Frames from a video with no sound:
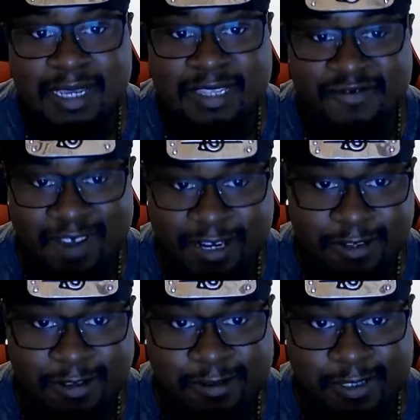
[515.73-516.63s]
and the fighter
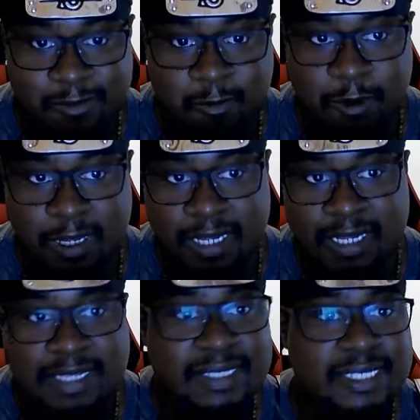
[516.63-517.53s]
goes,
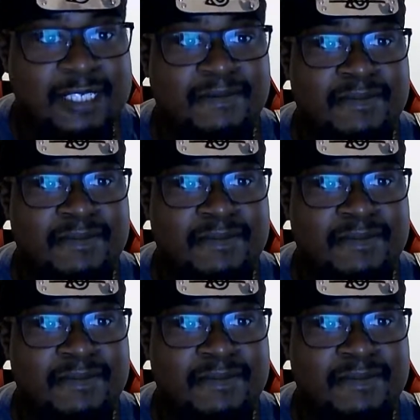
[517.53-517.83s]
What?